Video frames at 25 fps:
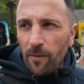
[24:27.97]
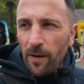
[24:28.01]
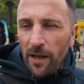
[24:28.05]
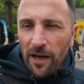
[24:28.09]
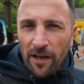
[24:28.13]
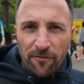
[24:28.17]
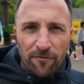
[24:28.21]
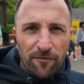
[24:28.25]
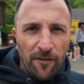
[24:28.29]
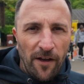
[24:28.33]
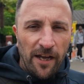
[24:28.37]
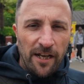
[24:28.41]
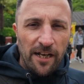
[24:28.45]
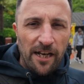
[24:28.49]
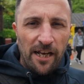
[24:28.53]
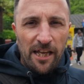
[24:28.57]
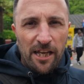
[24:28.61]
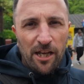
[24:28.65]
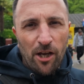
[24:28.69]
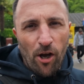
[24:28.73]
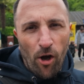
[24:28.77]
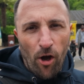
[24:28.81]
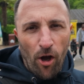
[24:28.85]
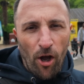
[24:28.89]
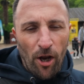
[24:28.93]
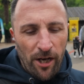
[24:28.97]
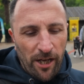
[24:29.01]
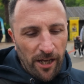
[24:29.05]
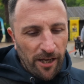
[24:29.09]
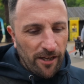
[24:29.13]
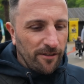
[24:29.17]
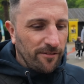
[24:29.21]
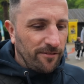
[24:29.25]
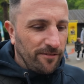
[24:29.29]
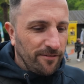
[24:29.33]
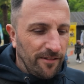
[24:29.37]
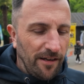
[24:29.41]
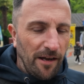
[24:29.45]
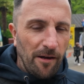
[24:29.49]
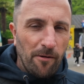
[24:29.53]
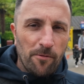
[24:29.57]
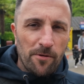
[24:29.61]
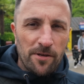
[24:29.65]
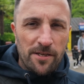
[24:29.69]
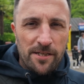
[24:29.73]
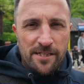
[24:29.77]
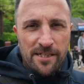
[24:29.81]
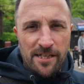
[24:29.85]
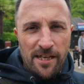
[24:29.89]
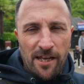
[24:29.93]
Well, I finally got on it. I
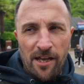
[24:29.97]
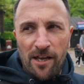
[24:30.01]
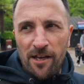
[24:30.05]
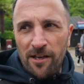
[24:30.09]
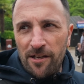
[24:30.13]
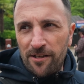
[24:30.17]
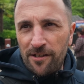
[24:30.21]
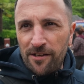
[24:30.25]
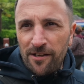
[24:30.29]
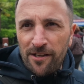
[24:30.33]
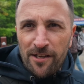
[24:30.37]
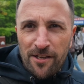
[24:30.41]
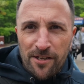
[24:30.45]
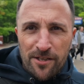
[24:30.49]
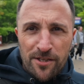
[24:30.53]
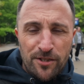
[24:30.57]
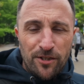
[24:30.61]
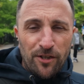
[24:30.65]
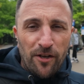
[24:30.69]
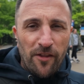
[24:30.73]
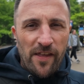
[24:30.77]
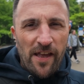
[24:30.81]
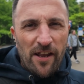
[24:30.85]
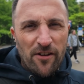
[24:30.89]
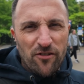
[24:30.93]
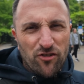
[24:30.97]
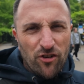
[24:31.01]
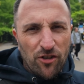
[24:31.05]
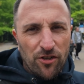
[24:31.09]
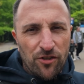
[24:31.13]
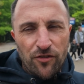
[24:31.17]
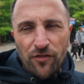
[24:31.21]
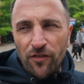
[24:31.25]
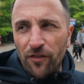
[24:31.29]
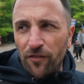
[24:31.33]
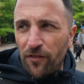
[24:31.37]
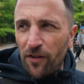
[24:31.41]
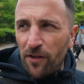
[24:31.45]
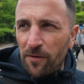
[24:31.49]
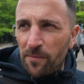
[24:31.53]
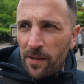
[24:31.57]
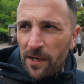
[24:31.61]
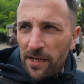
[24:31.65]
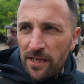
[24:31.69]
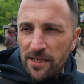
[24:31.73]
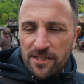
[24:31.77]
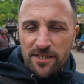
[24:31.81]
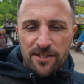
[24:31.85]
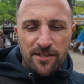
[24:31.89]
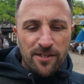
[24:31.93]
was uh, stood at the entrance for a few
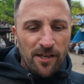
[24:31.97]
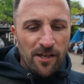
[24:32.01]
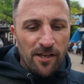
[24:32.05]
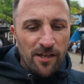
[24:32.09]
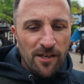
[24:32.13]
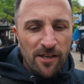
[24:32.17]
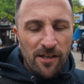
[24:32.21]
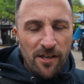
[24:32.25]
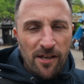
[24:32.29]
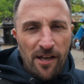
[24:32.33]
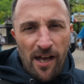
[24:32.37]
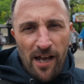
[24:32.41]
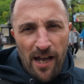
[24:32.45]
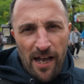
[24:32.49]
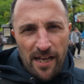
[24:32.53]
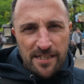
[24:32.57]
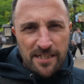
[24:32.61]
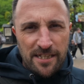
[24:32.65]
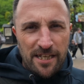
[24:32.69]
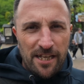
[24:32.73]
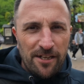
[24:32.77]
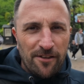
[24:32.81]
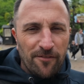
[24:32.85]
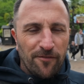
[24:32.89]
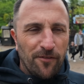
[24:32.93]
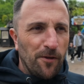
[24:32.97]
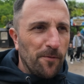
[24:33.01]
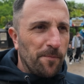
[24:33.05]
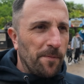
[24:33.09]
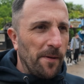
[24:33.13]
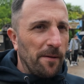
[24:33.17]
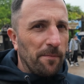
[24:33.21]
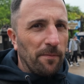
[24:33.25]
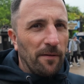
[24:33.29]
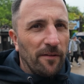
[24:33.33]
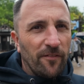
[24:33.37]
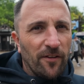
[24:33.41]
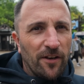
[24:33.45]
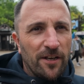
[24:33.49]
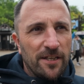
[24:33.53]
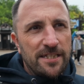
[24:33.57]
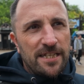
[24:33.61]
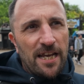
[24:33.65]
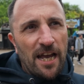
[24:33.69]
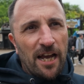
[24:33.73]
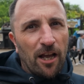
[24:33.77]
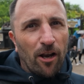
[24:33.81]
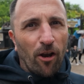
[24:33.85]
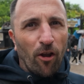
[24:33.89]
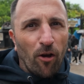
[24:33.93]
minutes, uh, asking a few people if I
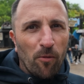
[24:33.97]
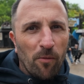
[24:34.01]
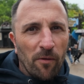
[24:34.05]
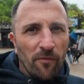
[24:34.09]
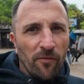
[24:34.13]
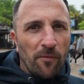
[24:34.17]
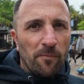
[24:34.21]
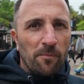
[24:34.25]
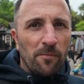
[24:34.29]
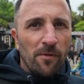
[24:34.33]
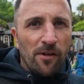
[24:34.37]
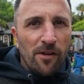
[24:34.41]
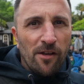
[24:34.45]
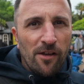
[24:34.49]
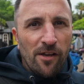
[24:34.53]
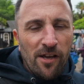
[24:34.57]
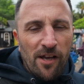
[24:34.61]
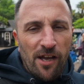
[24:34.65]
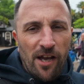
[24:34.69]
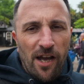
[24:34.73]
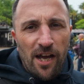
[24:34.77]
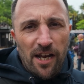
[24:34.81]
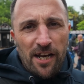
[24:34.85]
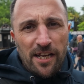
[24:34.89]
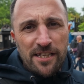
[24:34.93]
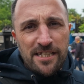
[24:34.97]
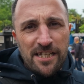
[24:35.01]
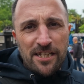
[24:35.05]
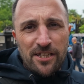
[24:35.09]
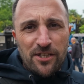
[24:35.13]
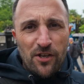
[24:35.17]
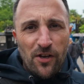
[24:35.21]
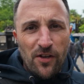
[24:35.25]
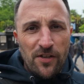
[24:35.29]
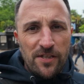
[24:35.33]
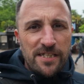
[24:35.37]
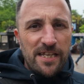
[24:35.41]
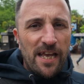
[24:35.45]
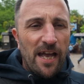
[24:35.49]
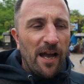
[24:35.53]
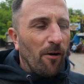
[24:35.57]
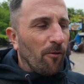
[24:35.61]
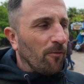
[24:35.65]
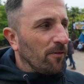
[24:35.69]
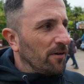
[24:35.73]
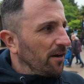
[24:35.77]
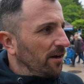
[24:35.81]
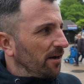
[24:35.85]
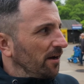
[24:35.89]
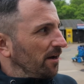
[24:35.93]
could tag along with them. And as it turns
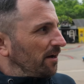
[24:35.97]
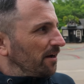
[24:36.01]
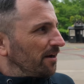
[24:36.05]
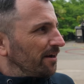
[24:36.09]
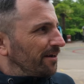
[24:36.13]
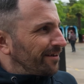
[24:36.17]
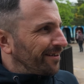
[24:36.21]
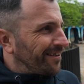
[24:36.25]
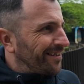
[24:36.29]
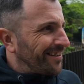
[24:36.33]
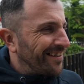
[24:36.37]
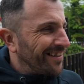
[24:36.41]
out, uh,